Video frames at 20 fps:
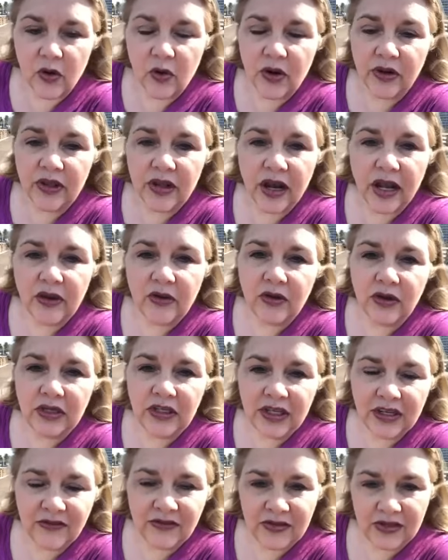or that I could
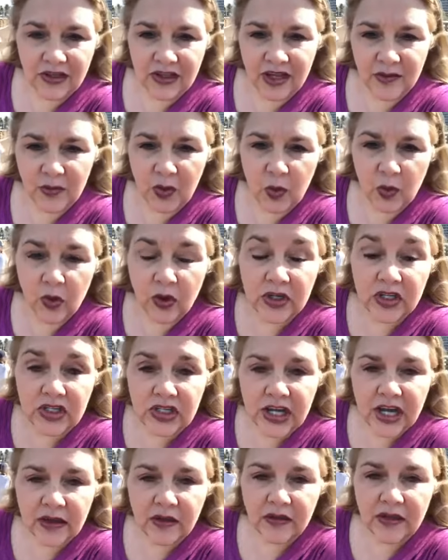give to them, or
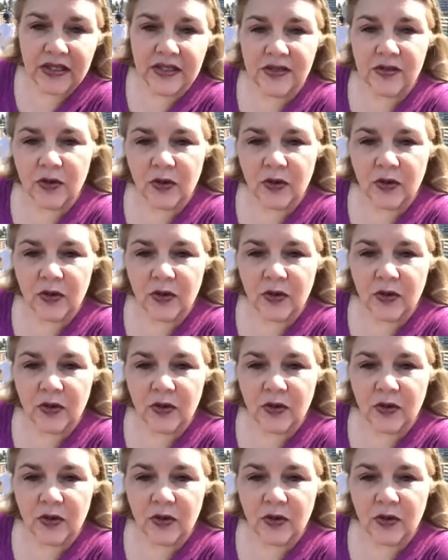checklists,